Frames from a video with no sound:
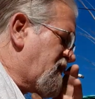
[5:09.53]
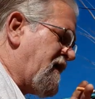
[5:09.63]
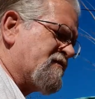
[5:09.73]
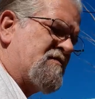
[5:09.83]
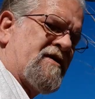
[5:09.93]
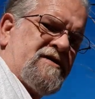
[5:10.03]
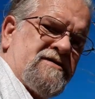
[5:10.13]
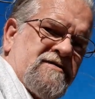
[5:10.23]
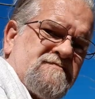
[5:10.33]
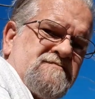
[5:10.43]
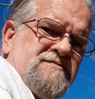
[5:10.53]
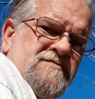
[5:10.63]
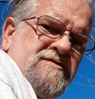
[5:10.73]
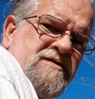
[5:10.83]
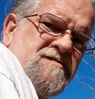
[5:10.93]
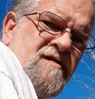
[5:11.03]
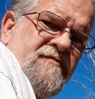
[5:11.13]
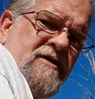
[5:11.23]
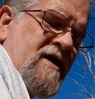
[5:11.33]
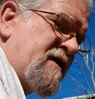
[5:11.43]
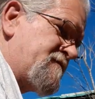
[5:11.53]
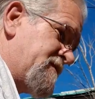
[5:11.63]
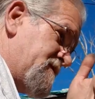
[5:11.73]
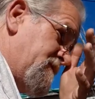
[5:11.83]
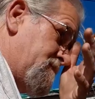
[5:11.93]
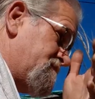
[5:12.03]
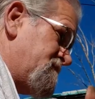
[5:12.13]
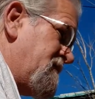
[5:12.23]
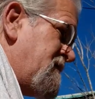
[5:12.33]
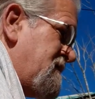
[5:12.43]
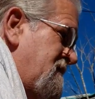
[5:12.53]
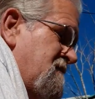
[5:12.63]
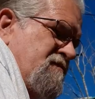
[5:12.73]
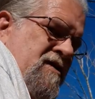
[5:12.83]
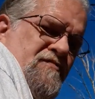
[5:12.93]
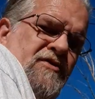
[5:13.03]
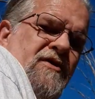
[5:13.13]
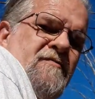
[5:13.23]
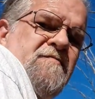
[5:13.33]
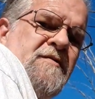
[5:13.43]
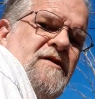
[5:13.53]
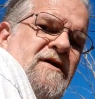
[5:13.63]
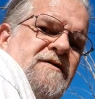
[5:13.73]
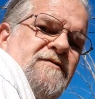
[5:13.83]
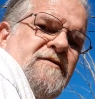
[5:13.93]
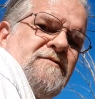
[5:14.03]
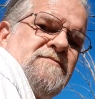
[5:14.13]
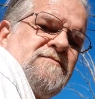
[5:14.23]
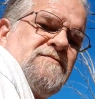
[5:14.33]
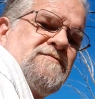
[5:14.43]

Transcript: everybody can get something out of it and people don't feel like they're